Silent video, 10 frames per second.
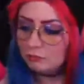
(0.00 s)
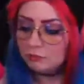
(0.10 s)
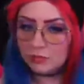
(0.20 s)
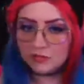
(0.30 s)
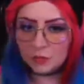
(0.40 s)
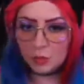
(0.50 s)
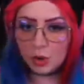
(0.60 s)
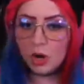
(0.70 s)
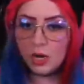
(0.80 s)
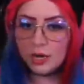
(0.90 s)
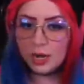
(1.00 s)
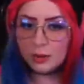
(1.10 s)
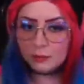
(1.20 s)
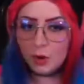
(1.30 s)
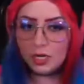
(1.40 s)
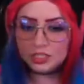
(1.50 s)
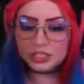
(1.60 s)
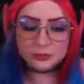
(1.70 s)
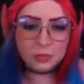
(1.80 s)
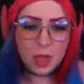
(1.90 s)
if it were on, I would watch
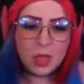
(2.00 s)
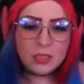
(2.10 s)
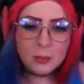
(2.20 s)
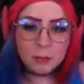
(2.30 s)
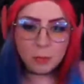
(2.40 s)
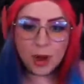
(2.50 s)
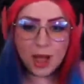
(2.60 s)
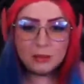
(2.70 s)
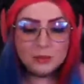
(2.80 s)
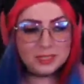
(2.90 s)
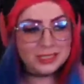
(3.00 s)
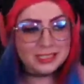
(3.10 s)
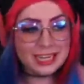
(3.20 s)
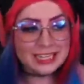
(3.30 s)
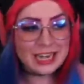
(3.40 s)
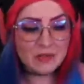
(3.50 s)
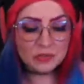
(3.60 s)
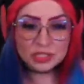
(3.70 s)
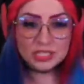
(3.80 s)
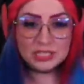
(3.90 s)
it. The problem is I'd never
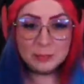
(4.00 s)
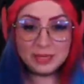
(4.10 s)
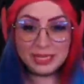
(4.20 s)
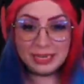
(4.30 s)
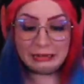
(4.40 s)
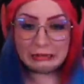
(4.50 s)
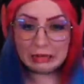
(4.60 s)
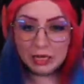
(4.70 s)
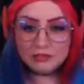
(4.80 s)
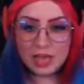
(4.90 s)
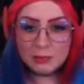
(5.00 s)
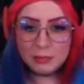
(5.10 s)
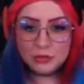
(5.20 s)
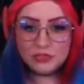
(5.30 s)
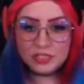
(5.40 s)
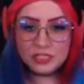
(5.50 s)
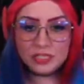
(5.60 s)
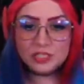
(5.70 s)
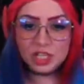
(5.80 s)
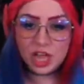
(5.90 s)
seen the beginning of that movie
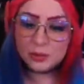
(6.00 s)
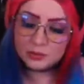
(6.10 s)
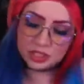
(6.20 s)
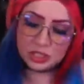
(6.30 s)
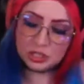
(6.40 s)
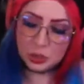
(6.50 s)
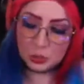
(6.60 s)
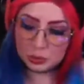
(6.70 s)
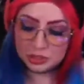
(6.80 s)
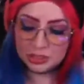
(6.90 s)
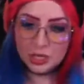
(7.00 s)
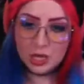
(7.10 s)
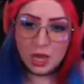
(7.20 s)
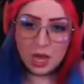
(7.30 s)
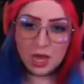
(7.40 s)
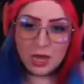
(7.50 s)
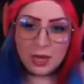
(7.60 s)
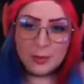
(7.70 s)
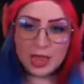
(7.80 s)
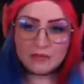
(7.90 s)
until I was an adult.
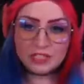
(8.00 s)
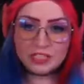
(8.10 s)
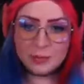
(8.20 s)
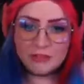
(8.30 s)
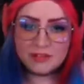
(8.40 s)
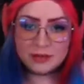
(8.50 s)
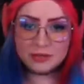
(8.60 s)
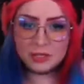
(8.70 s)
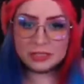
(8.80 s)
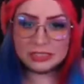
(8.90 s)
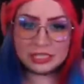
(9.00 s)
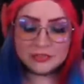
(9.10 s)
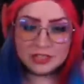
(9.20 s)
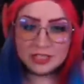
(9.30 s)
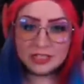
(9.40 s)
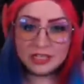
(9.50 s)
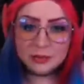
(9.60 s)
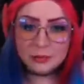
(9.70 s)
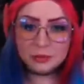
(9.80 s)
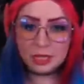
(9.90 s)
Every time I found it on TV, it
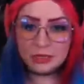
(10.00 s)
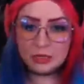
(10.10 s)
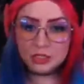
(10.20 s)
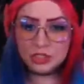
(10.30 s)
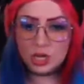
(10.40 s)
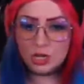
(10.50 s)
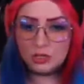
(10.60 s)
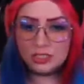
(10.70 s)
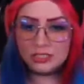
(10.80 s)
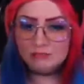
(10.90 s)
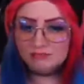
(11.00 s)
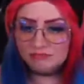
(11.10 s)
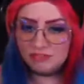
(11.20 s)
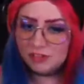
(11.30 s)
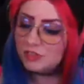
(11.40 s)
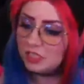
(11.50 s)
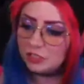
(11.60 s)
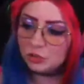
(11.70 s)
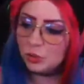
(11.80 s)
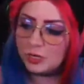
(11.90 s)
was like a solid 15 to
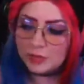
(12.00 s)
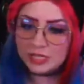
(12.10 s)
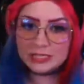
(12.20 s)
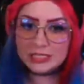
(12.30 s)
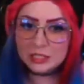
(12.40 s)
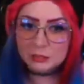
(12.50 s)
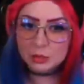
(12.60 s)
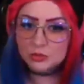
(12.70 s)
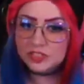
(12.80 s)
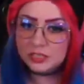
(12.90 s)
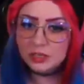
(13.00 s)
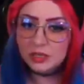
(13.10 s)
20 minutes into the movie.